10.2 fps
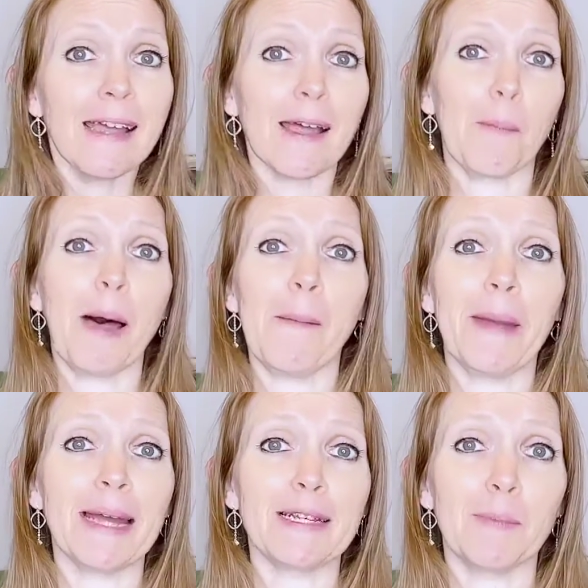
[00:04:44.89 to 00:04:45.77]
Come on
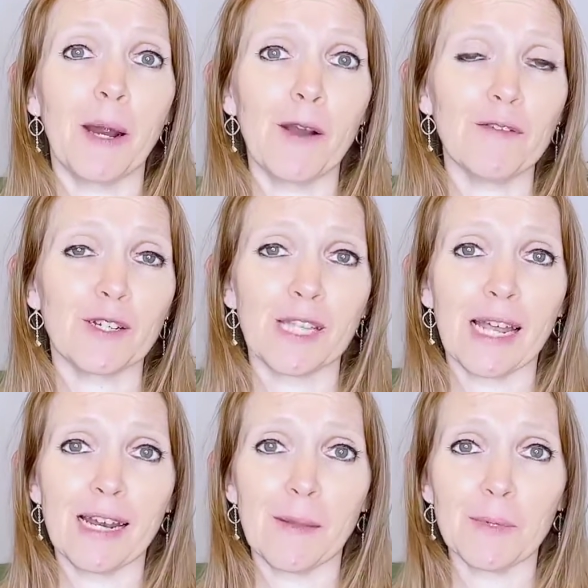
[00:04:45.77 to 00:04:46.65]
back tomorrow for
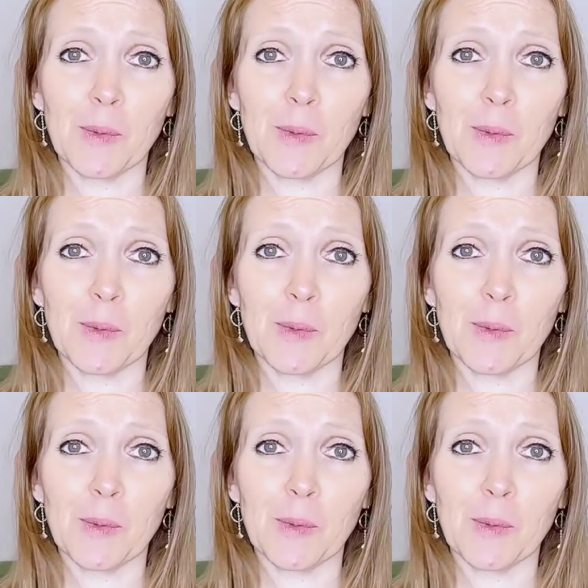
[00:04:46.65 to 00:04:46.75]
sonnet number